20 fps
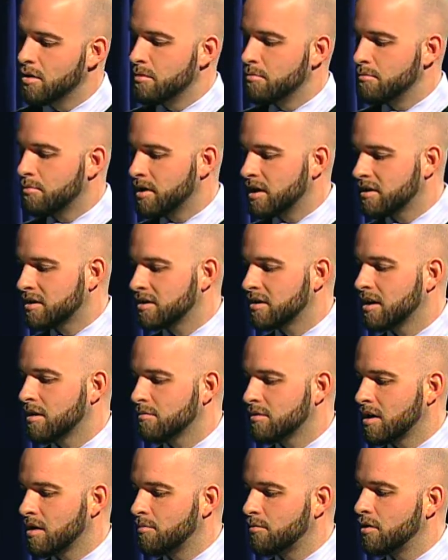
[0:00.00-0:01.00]
But at the same
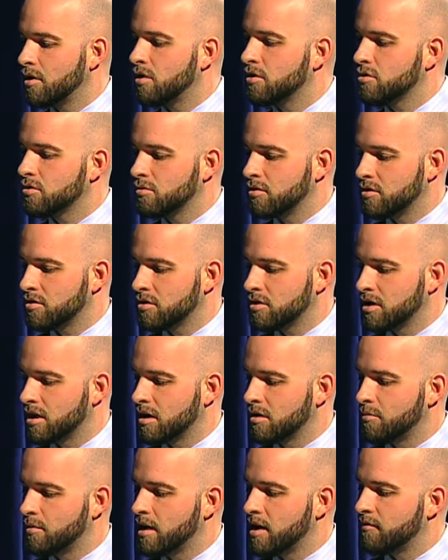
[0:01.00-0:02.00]
time, we also understand
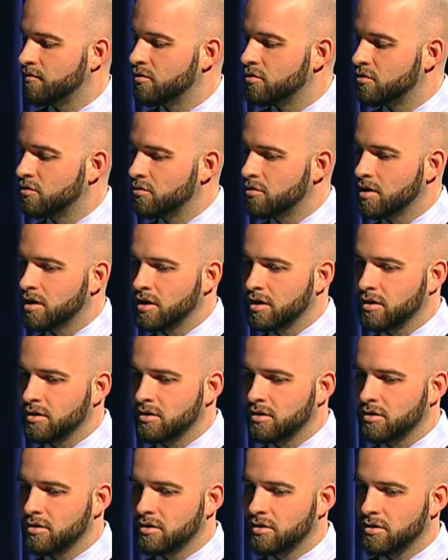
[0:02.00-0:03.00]
that we have to do
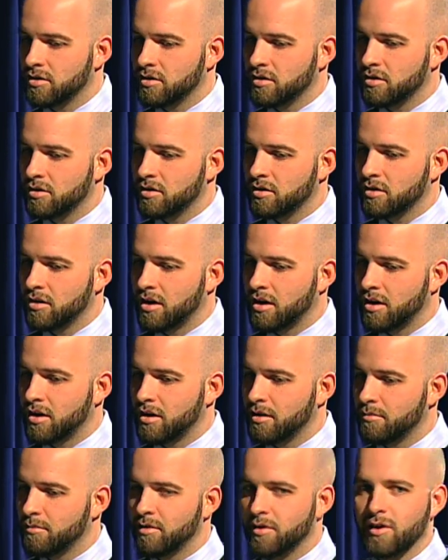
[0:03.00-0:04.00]
things,
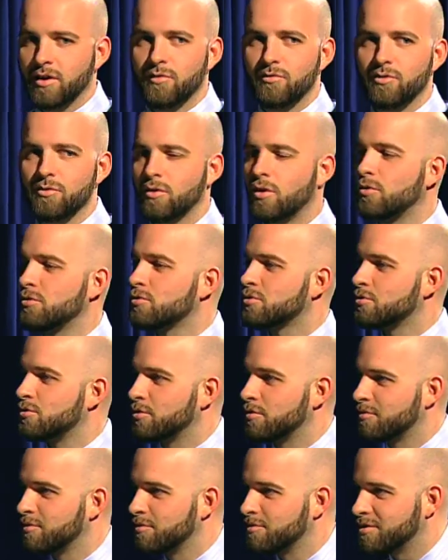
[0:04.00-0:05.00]
uh, if you old school,
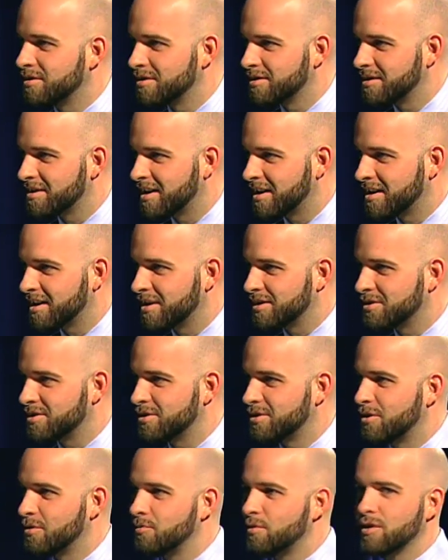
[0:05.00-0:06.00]
if you will, I right. guess you
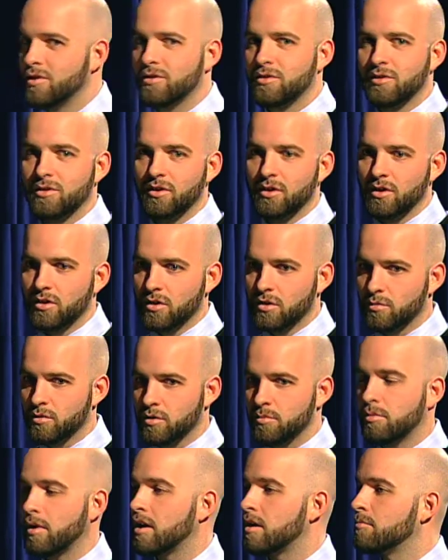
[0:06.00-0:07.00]
know with right.
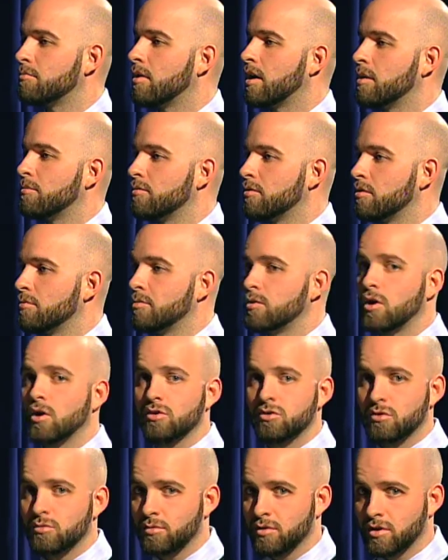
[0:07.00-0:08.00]
with pen and paper, but
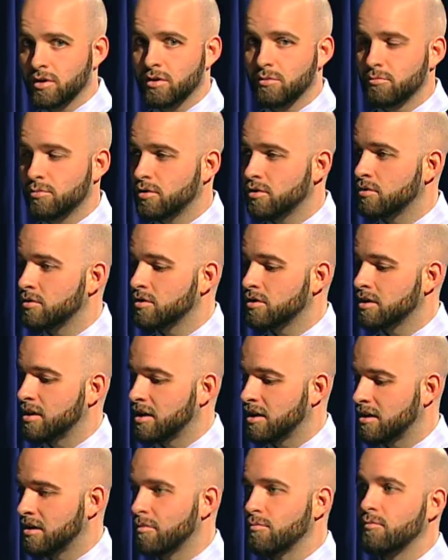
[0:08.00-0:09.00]
also with the computers to
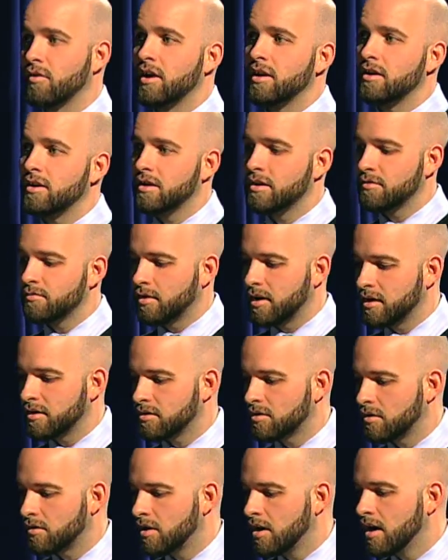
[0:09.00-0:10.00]
get them ready, right? Mm -hmm.
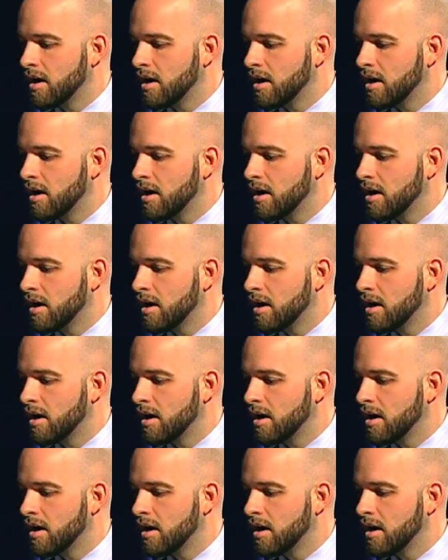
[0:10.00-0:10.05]
So,